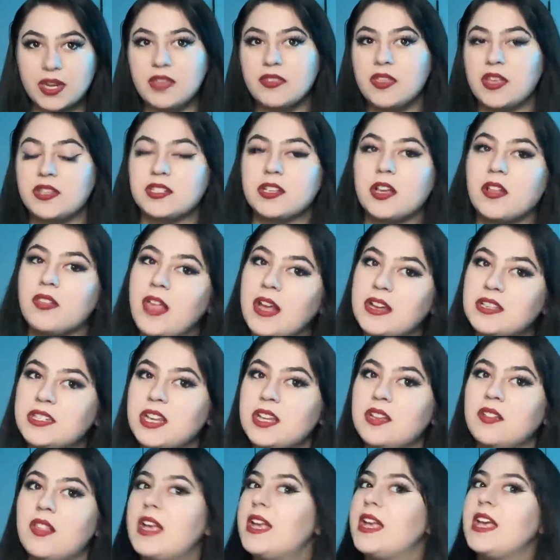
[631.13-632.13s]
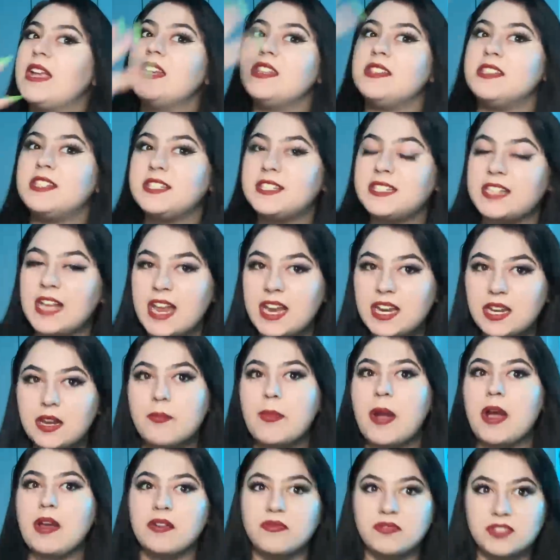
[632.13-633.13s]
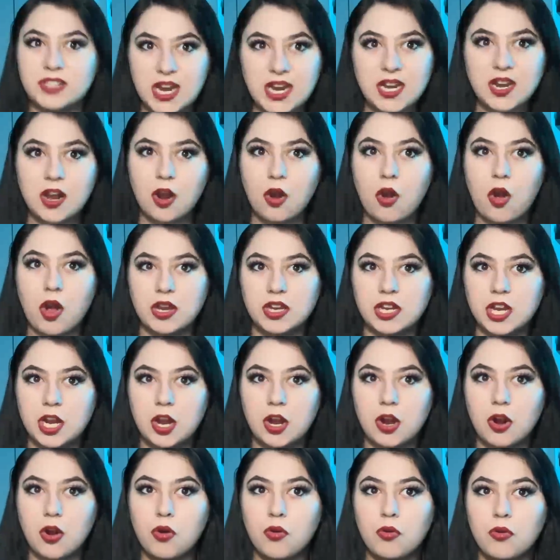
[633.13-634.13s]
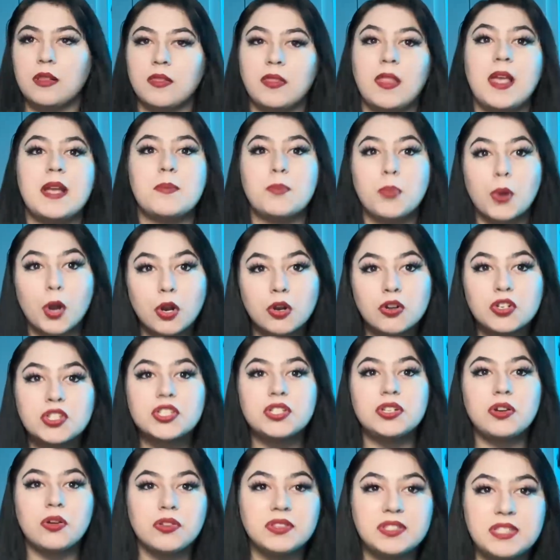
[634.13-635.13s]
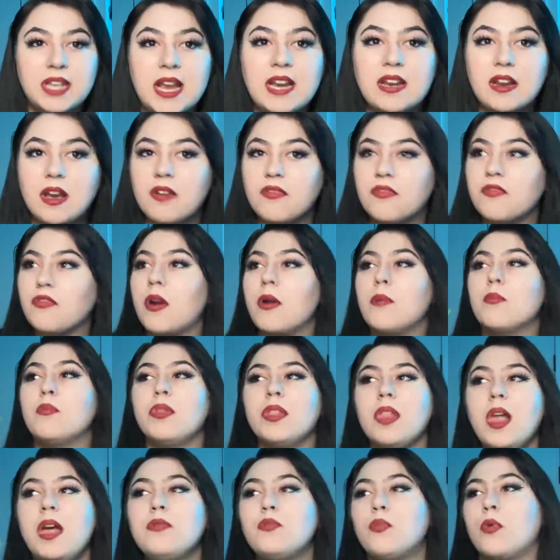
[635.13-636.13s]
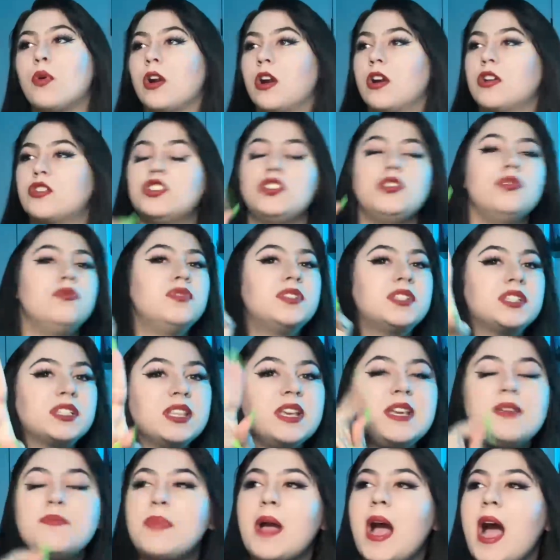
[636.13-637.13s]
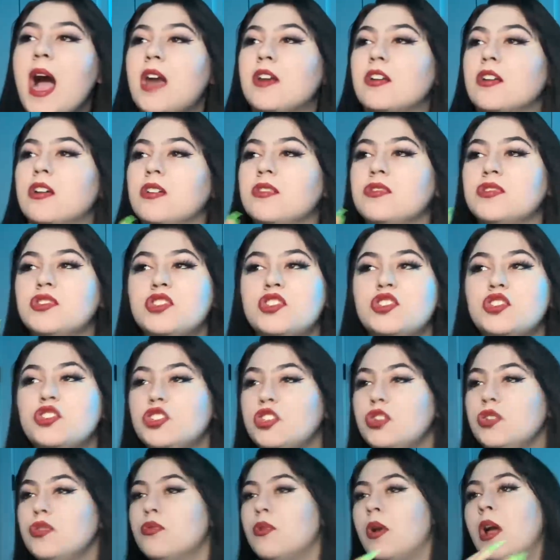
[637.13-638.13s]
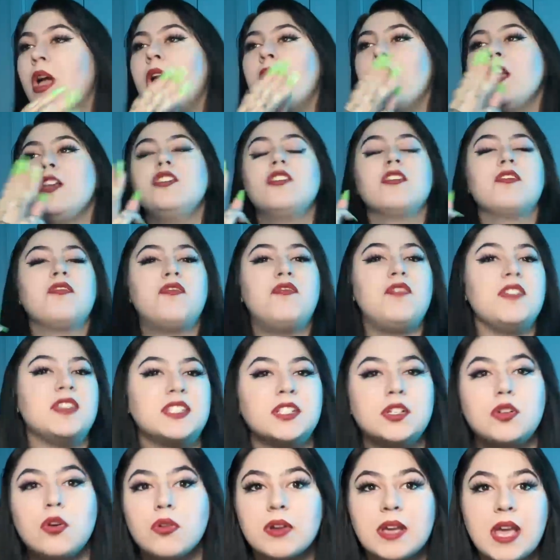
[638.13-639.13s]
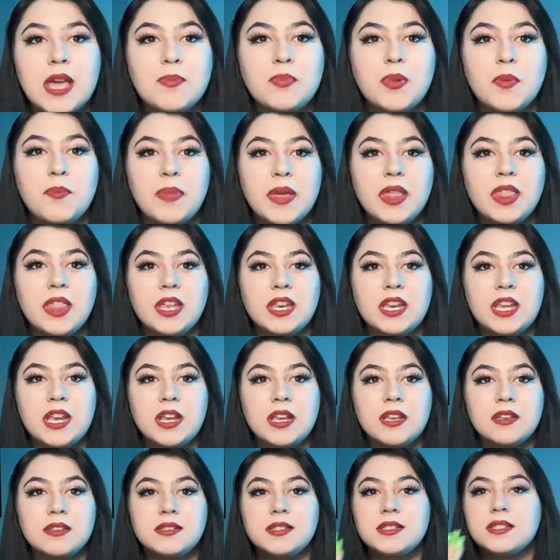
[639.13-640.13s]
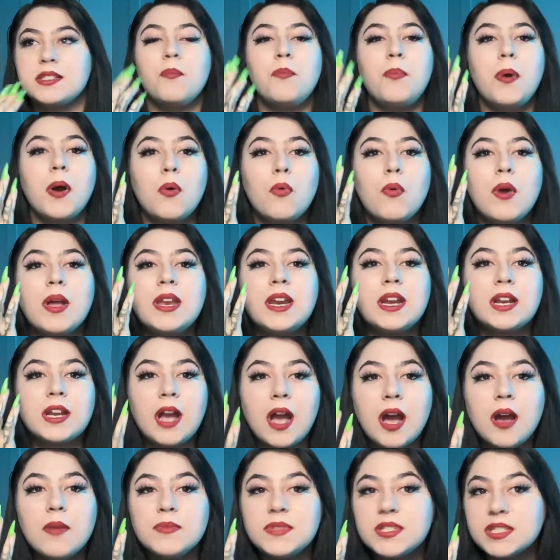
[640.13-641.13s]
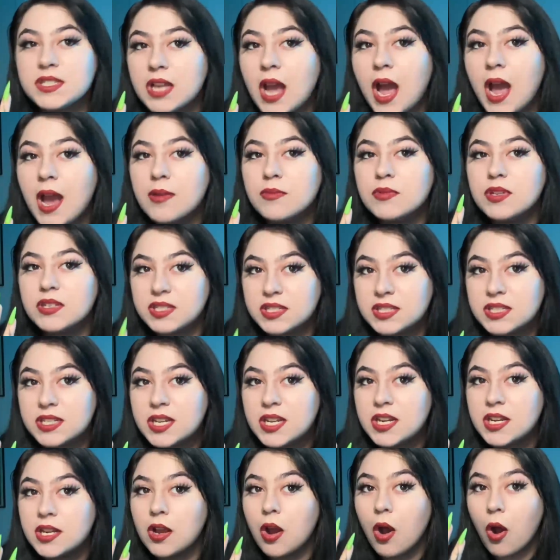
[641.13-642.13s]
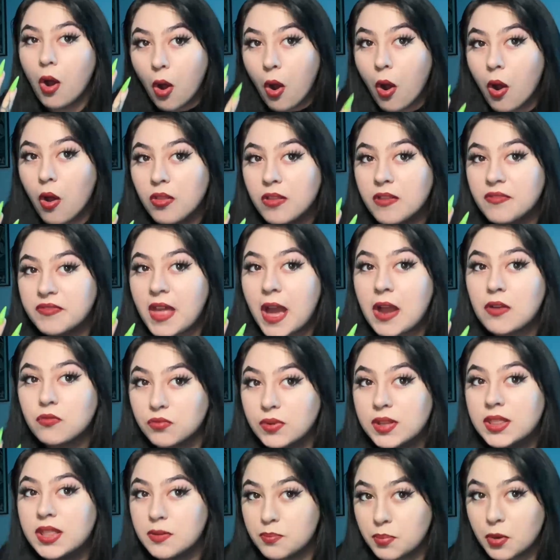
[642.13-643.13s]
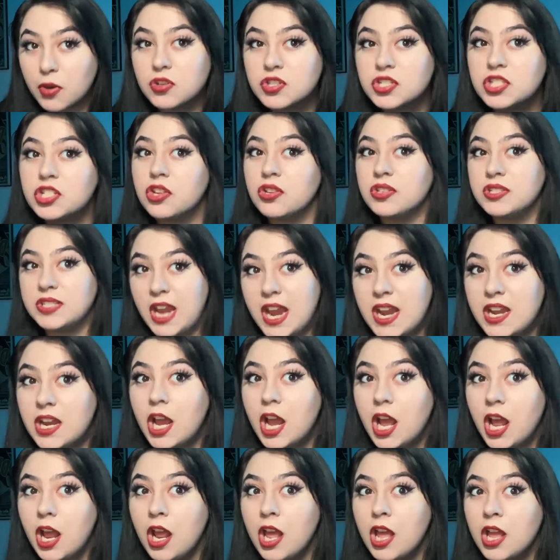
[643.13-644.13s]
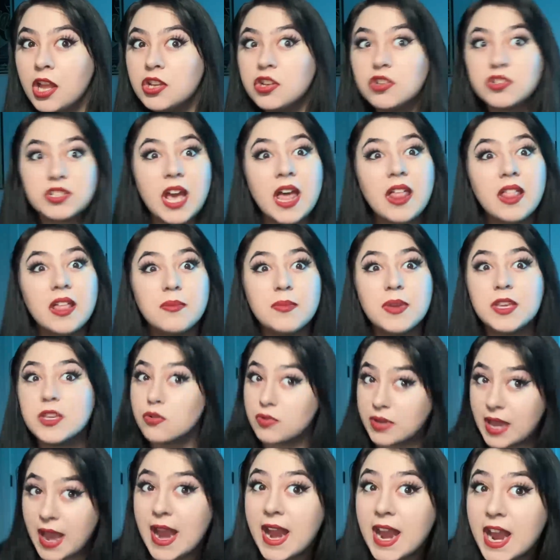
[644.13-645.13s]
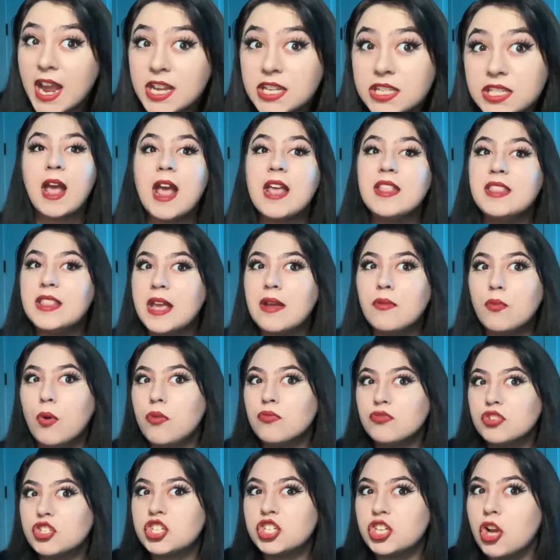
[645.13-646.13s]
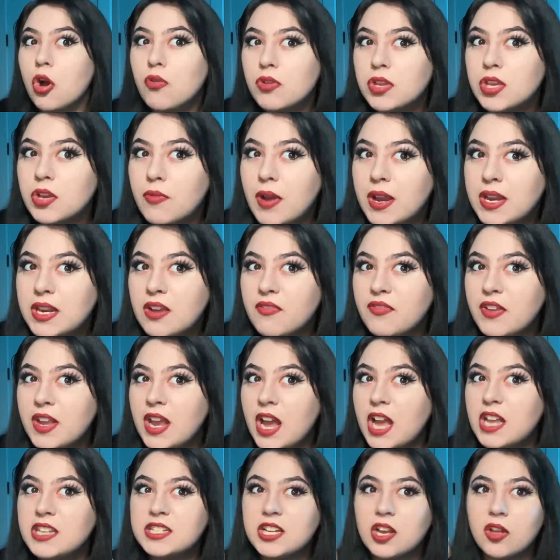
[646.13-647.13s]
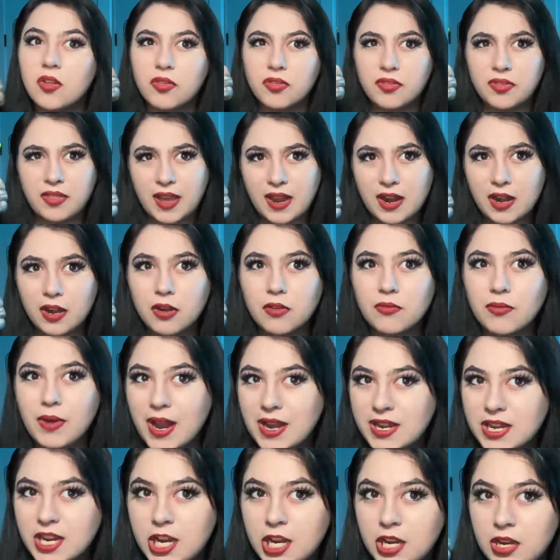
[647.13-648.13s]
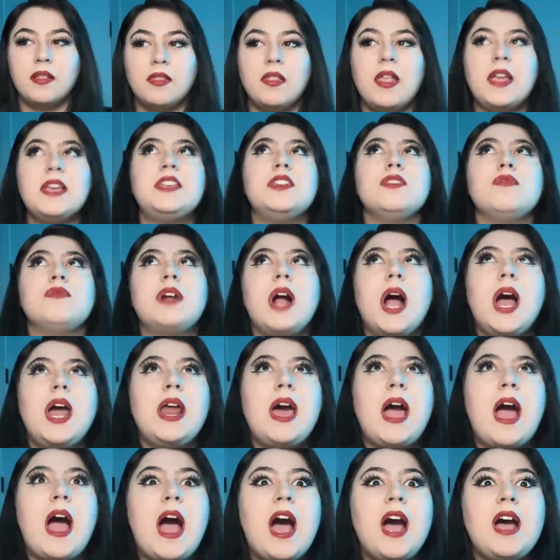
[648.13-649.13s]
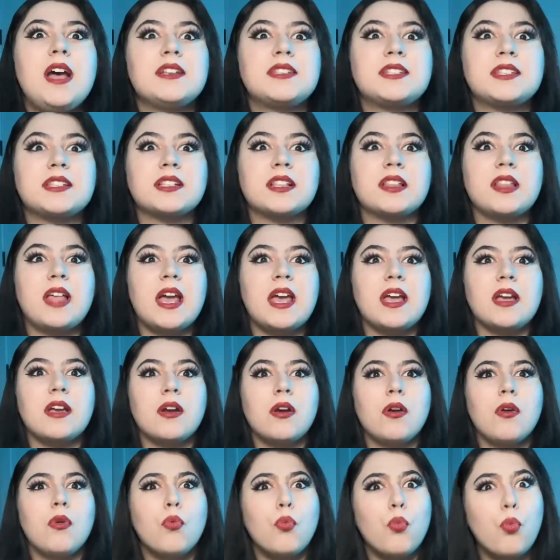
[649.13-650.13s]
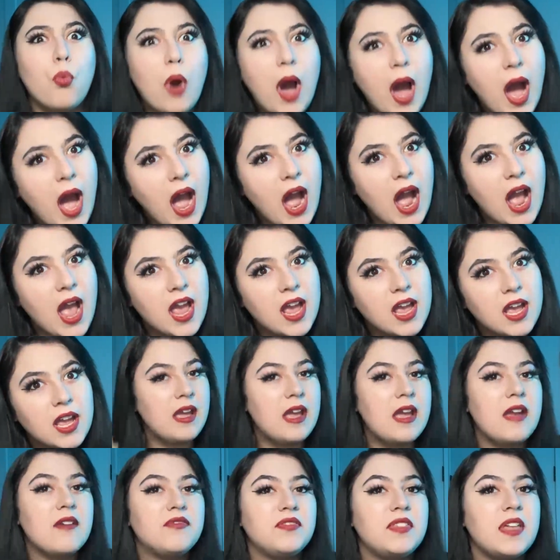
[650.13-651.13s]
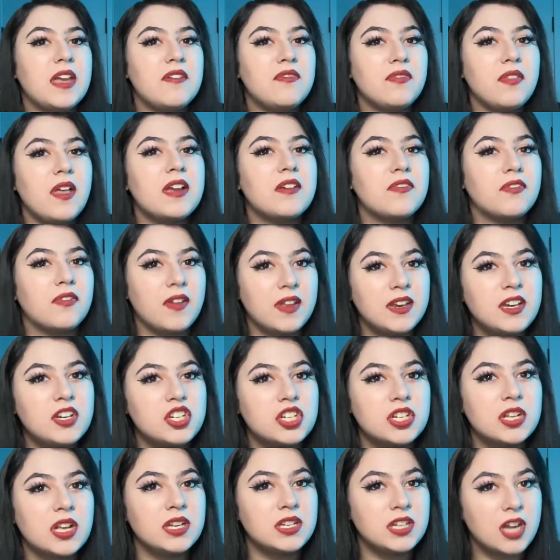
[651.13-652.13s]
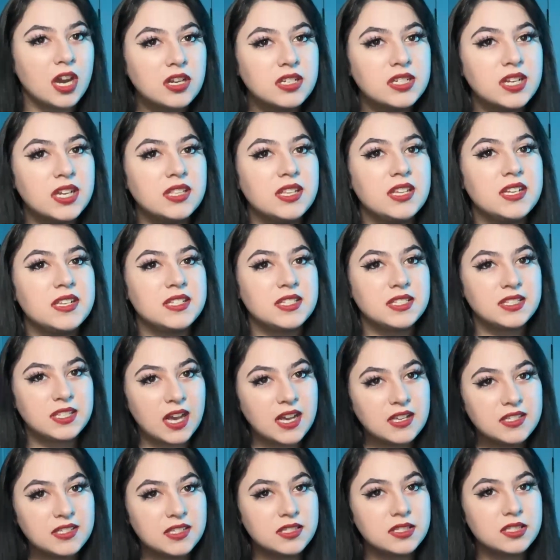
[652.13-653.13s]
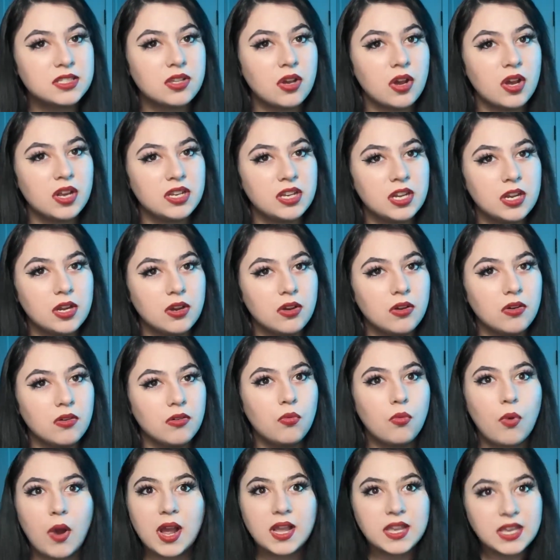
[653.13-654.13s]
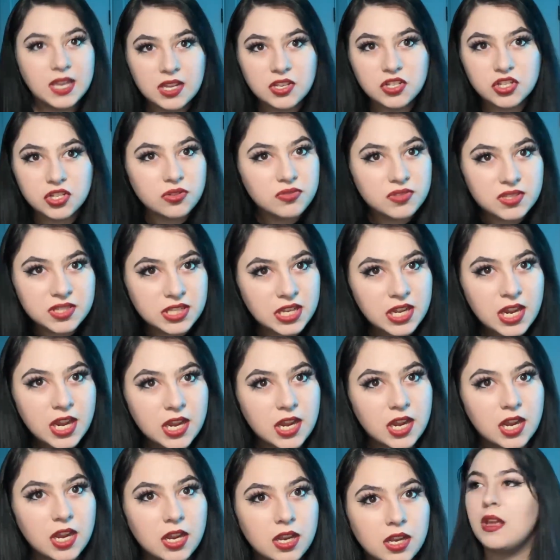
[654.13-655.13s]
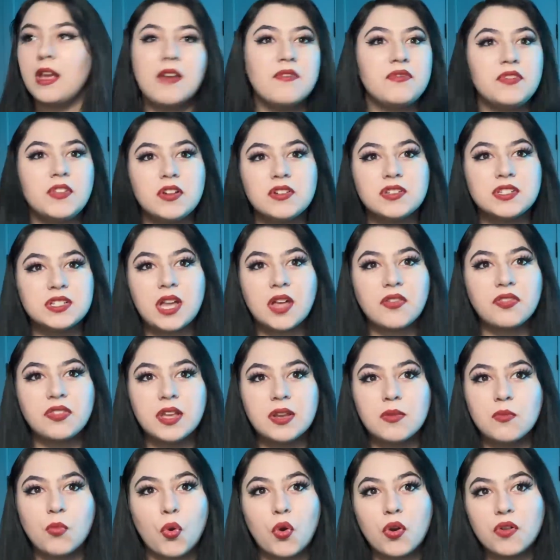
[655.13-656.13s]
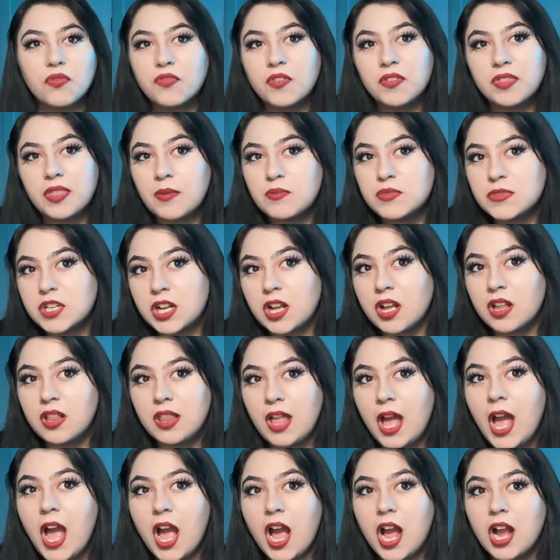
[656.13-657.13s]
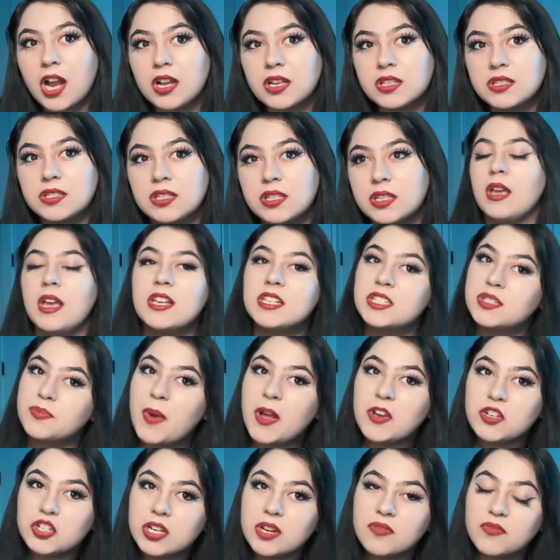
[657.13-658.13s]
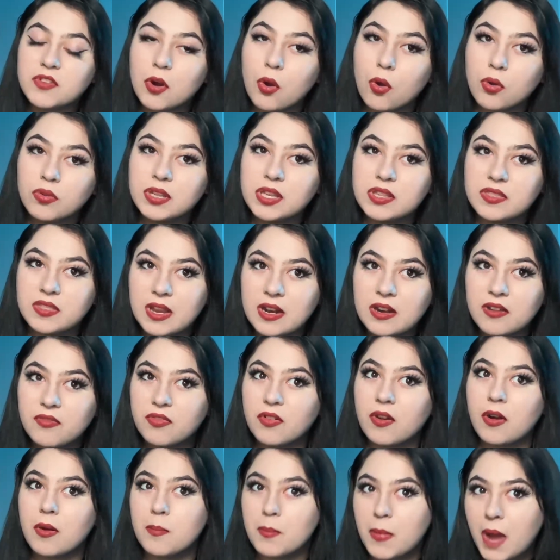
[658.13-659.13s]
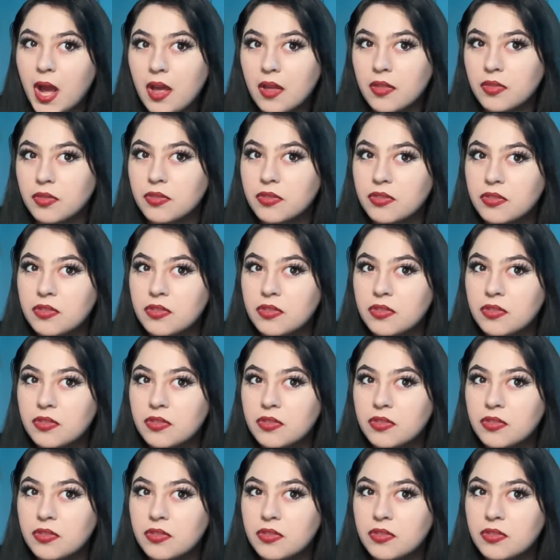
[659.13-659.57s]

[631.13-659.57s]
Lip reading: that's collecting like an insane amount of data on you. Like personal data from blood work to sleep patterns to your physical capabilities. But when it comes time to see all of that really personal data, you're telling me you can't? And they won't show you any of it until they're ready? Like, you gotta ask, like, why? If they've like finished conducting these tests on you, why can't you see? If there's nothing more for them to collect, especially if you're only there for a month.